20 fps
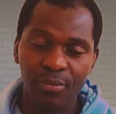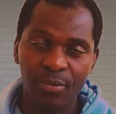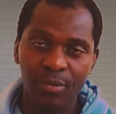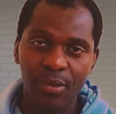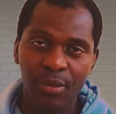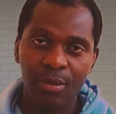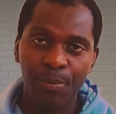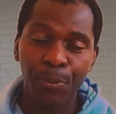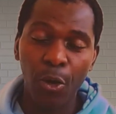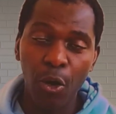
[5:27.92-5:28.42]

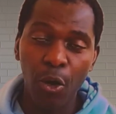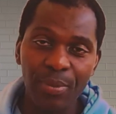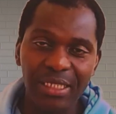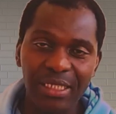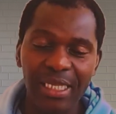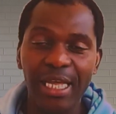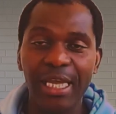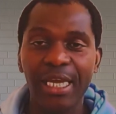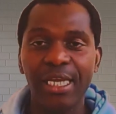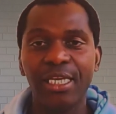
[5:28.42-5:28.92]
promised
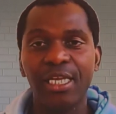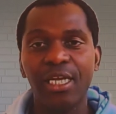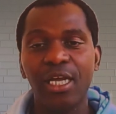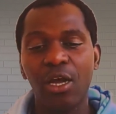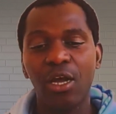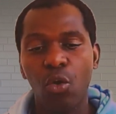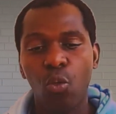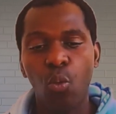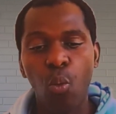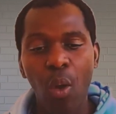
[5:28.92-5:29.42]
land
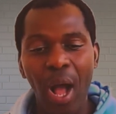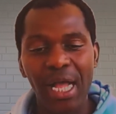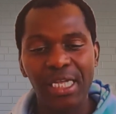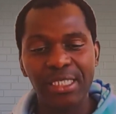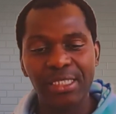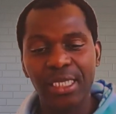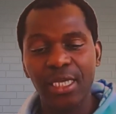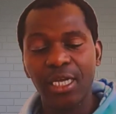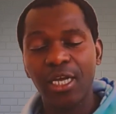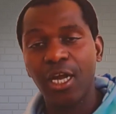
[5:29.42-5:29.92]
was
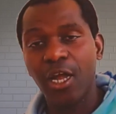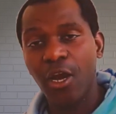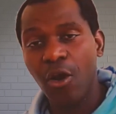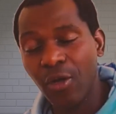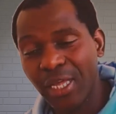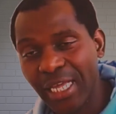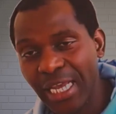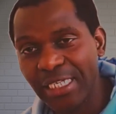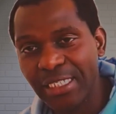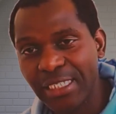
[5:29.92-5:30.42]

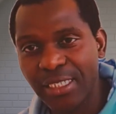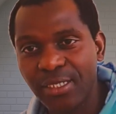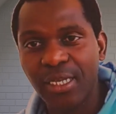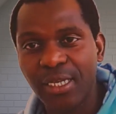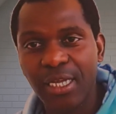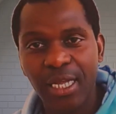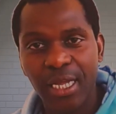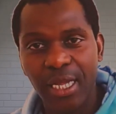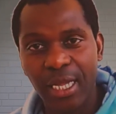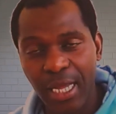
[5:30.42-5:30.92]
located
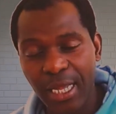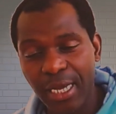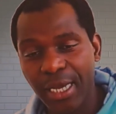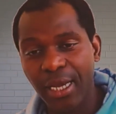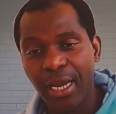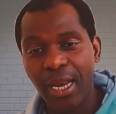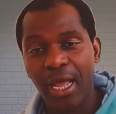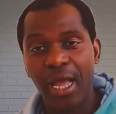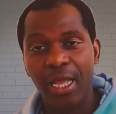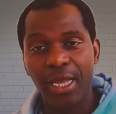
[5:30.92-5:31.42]
in
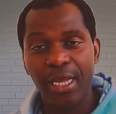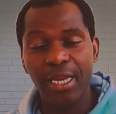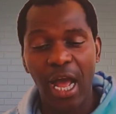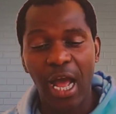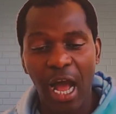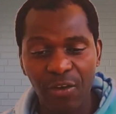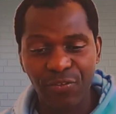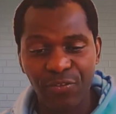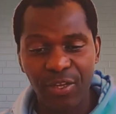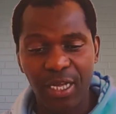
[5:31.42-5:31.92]

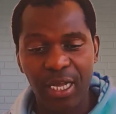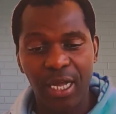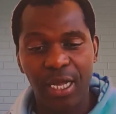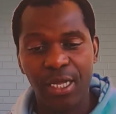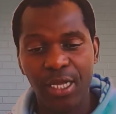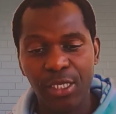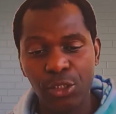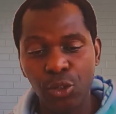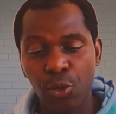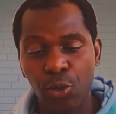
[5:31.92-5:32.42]
Africa. So
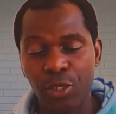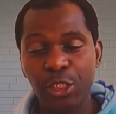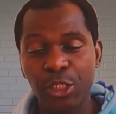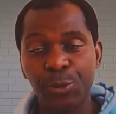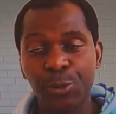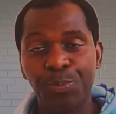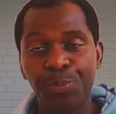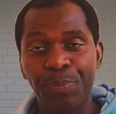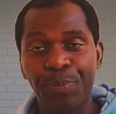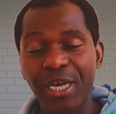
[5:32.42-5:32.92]
it's based
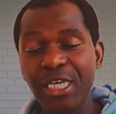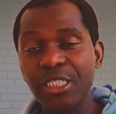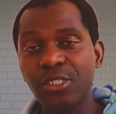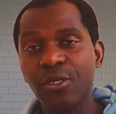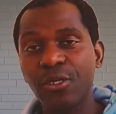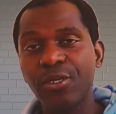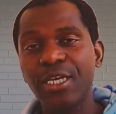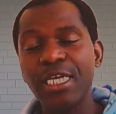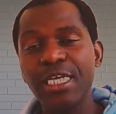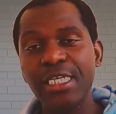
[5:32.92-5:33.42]
on history,
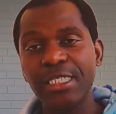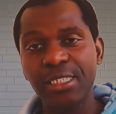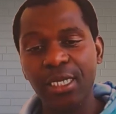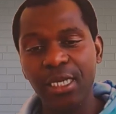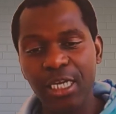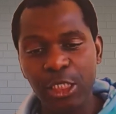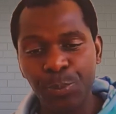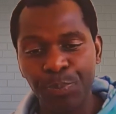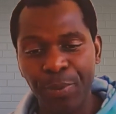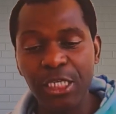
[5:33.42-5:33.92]
it's based
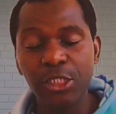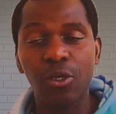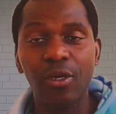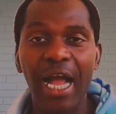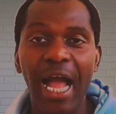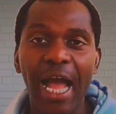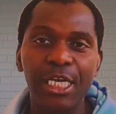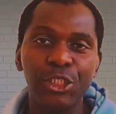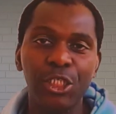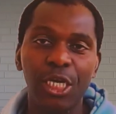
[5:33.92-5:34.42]
on
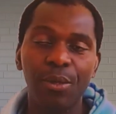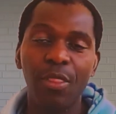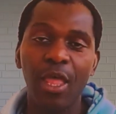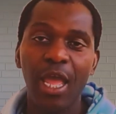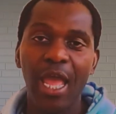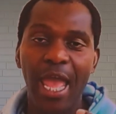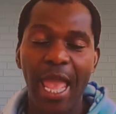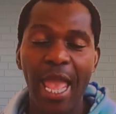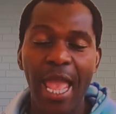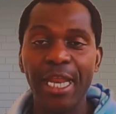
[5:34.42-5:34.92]
culture,
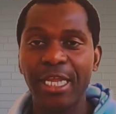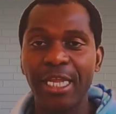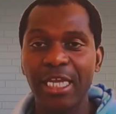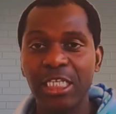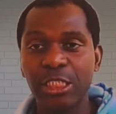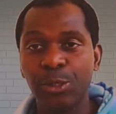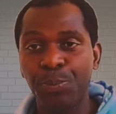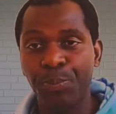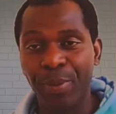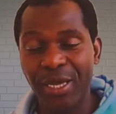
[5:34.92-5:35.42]
and it's
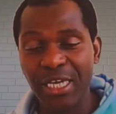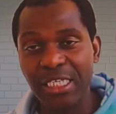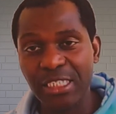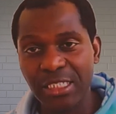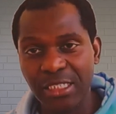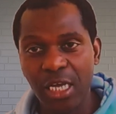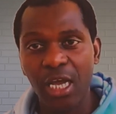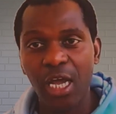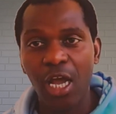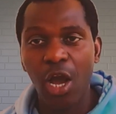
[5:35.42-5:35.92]
based
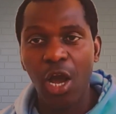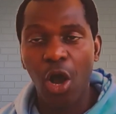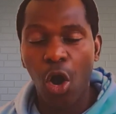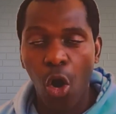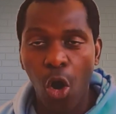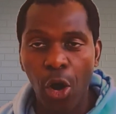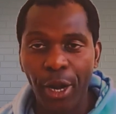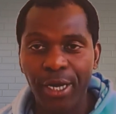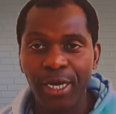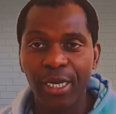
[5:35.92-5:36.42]
on